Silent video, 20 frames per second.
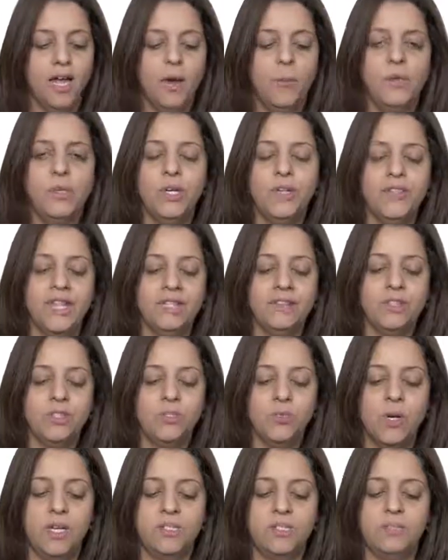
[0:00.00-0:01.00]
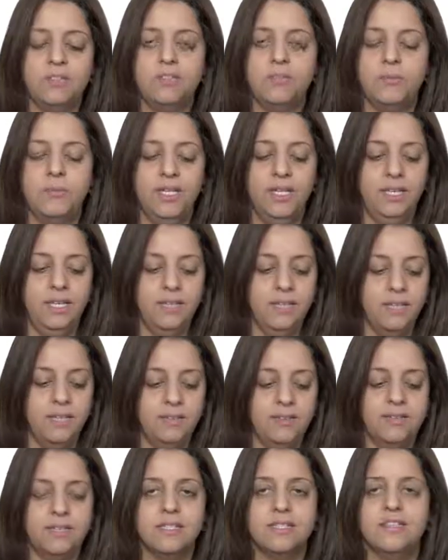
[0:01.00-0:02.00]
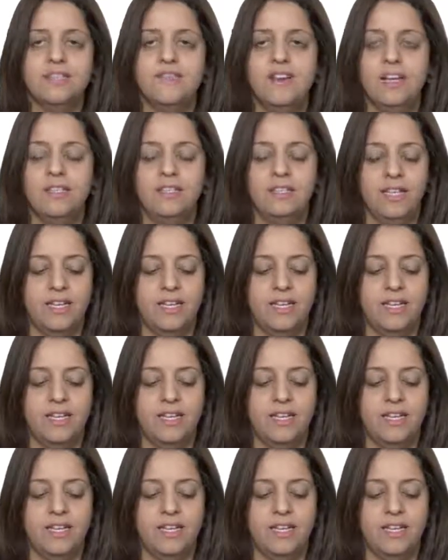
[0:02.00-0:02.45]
We know that this one is 3. This is the final